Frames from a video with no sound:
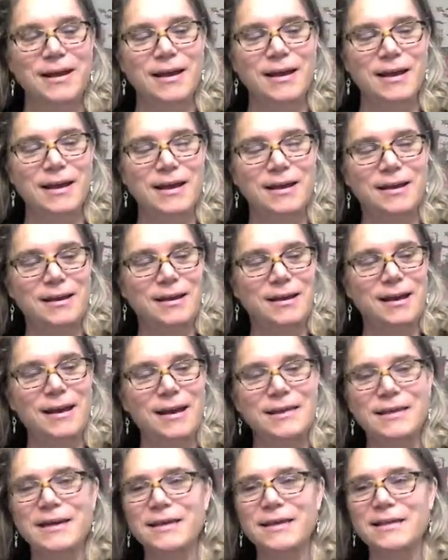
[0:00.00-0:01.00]
and
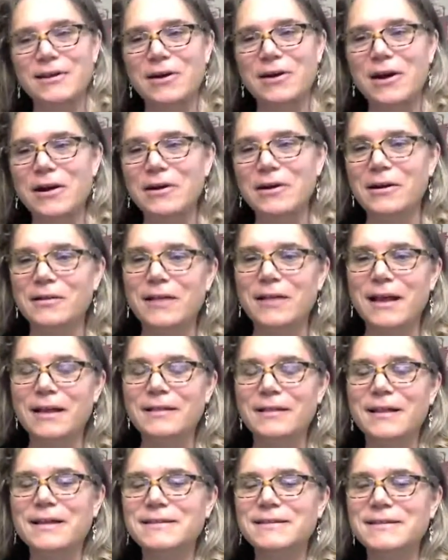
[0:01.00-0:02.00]
I think there are a lot
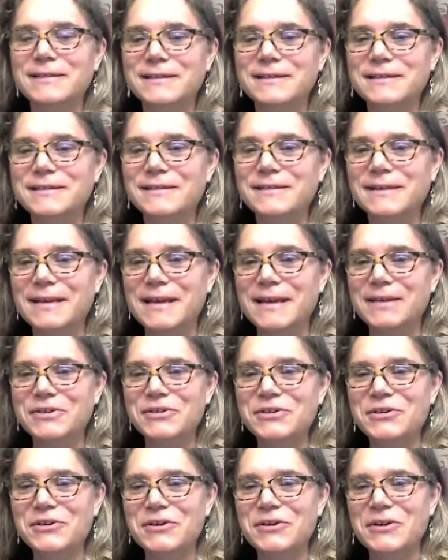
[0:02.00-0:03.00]
of lessons in
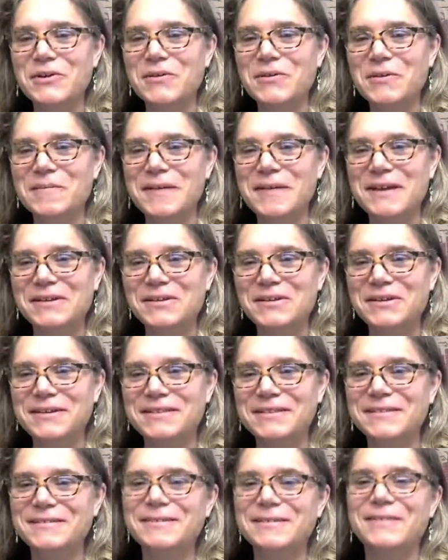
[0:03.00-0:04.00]
nature, you know, the
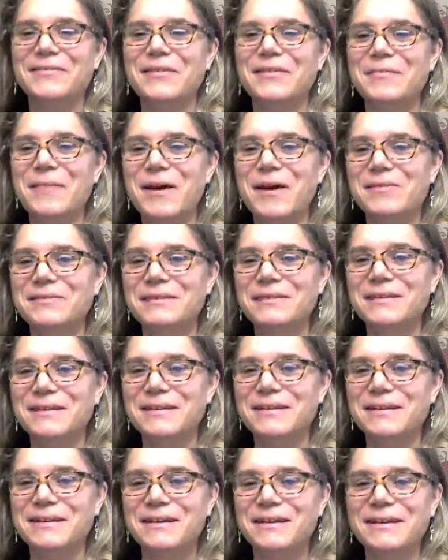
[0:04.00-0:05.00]
patience of the
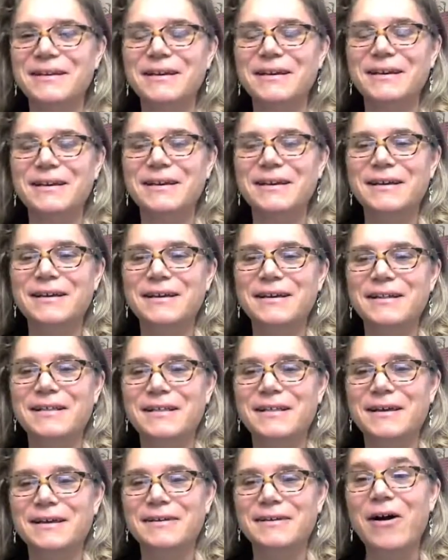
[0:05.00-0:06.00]
mountain,
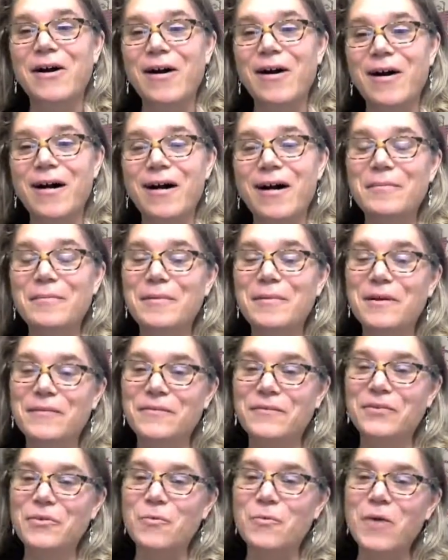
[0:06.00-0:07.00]
the calm
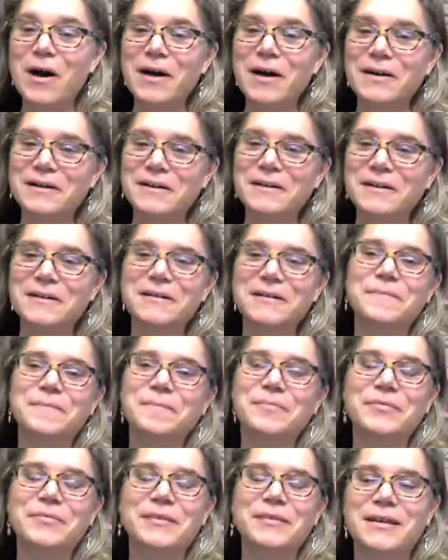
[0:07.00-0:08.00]
of the water,
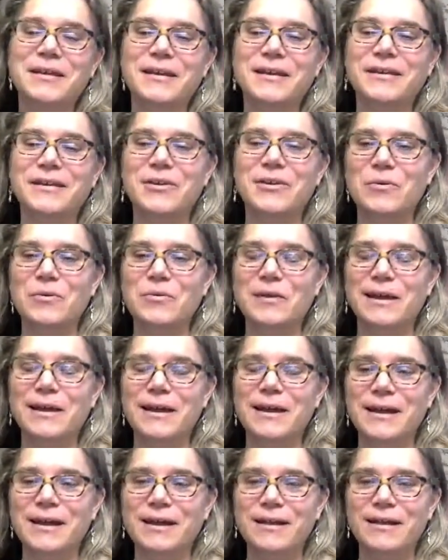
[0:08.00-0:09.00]
and I know when
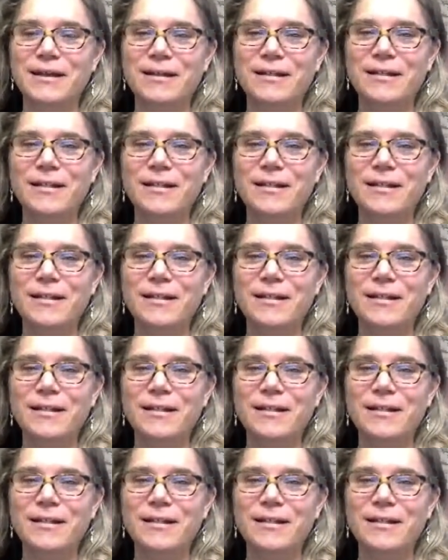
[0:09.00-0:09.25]
I